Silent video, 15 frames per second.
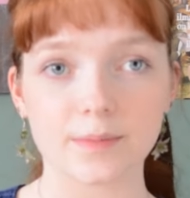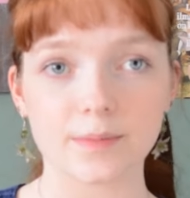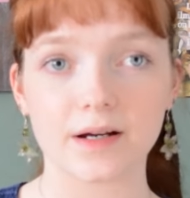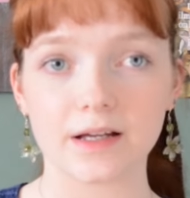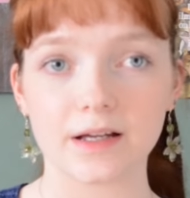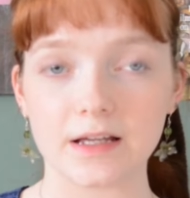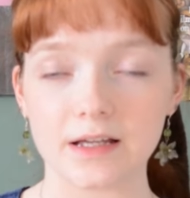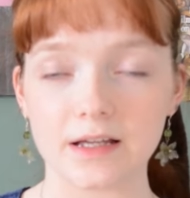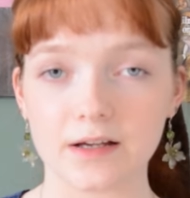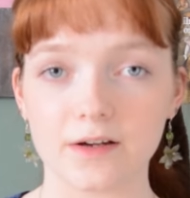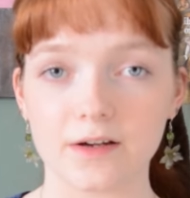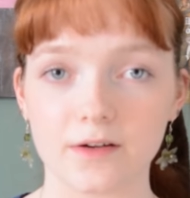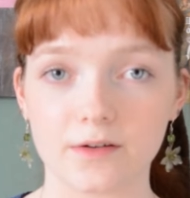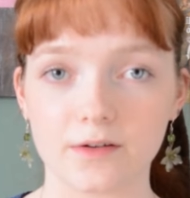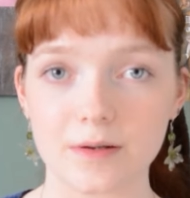by
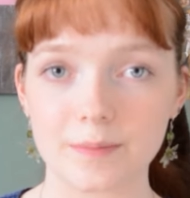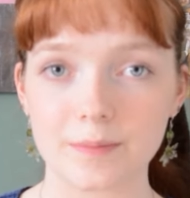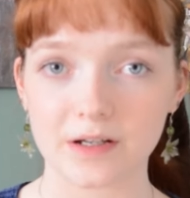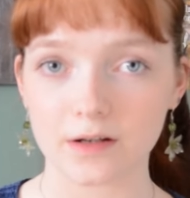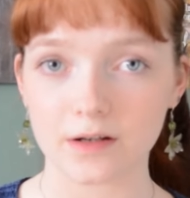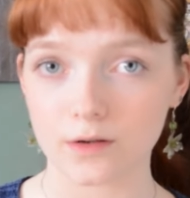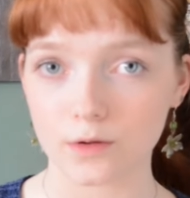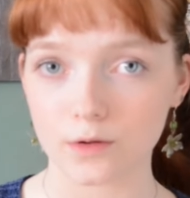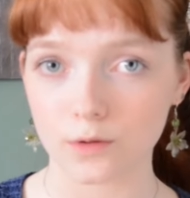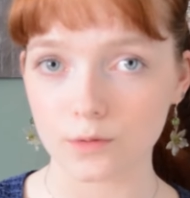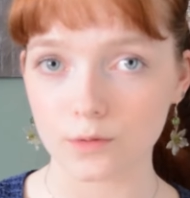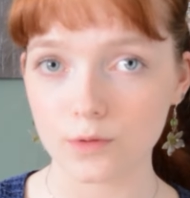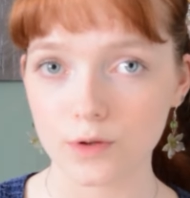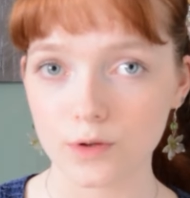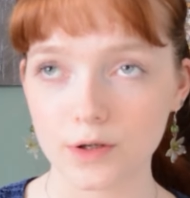Rebecca
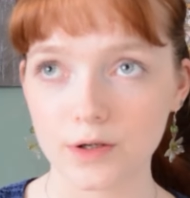Clow,